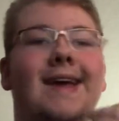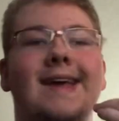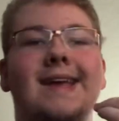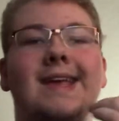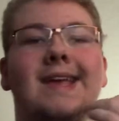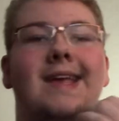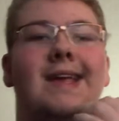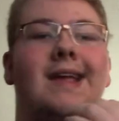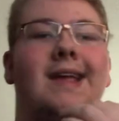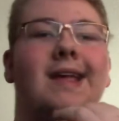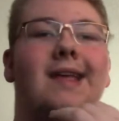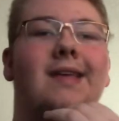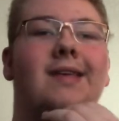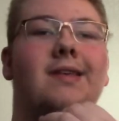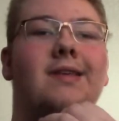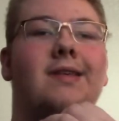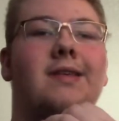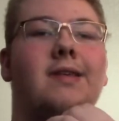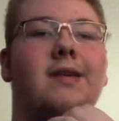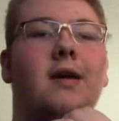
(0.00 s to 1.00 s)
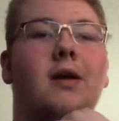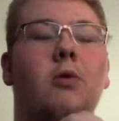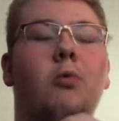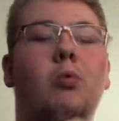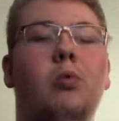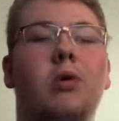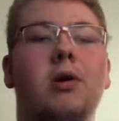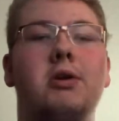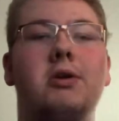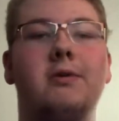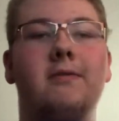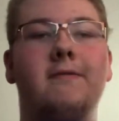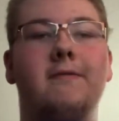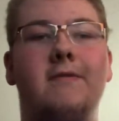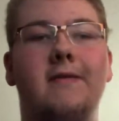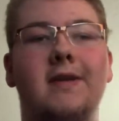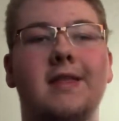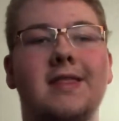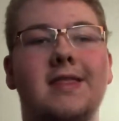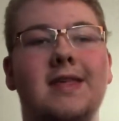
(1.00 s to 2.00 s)
He is one
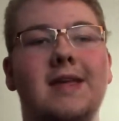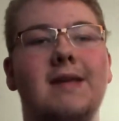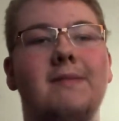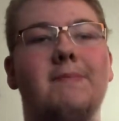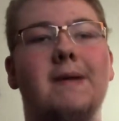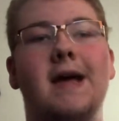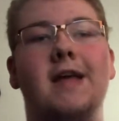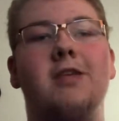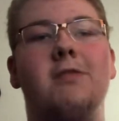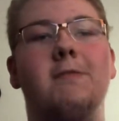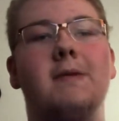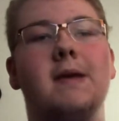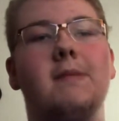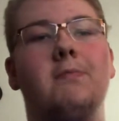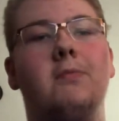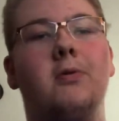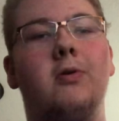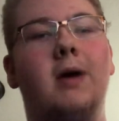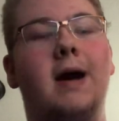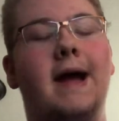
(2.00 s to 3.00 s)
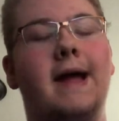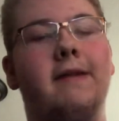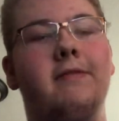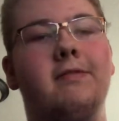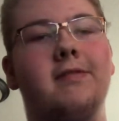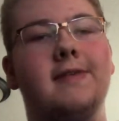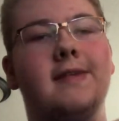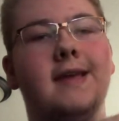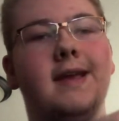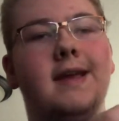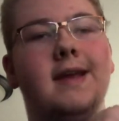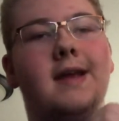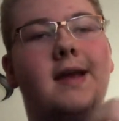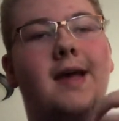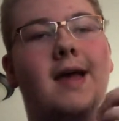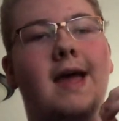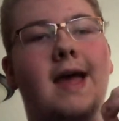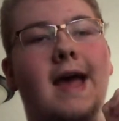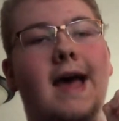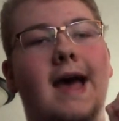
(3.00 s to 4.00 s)
of the best people I've seen
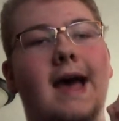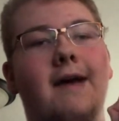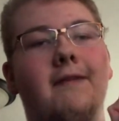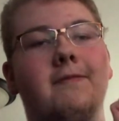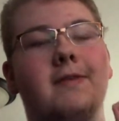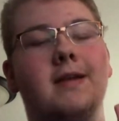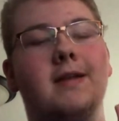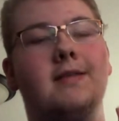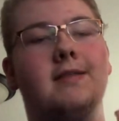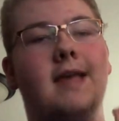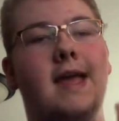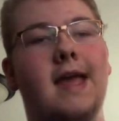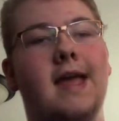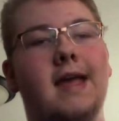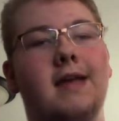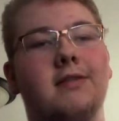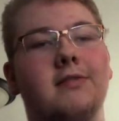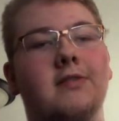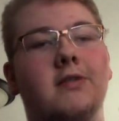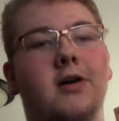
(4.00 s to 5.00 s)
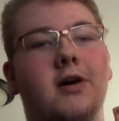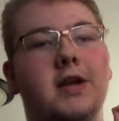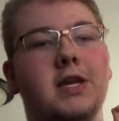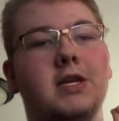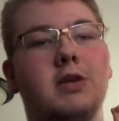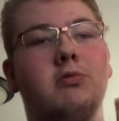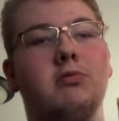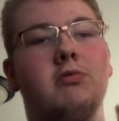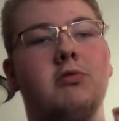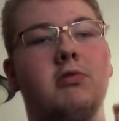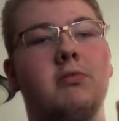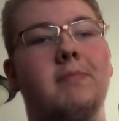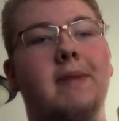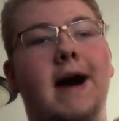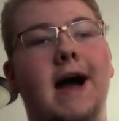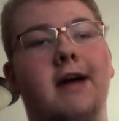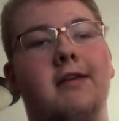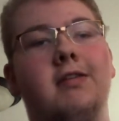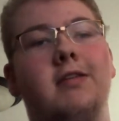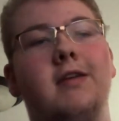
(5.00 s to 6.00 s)
having takes on YouTube
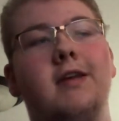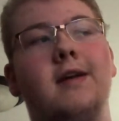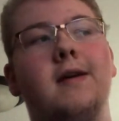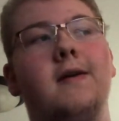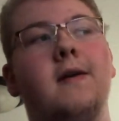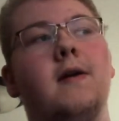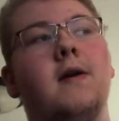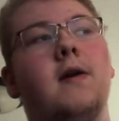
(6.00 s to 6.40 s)
boxing.